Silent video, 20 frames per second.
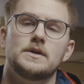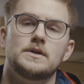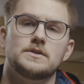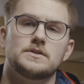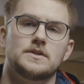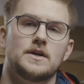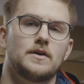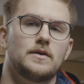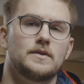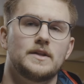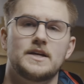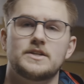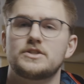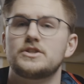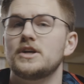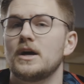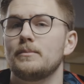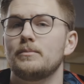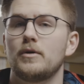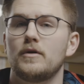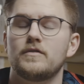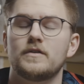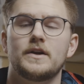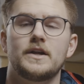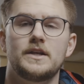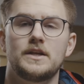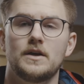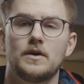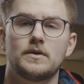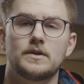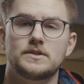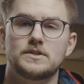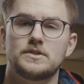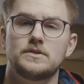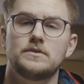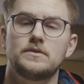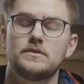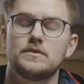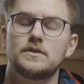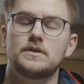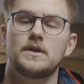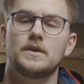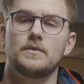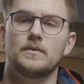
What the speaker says: So let's jump over to Yoda Tune.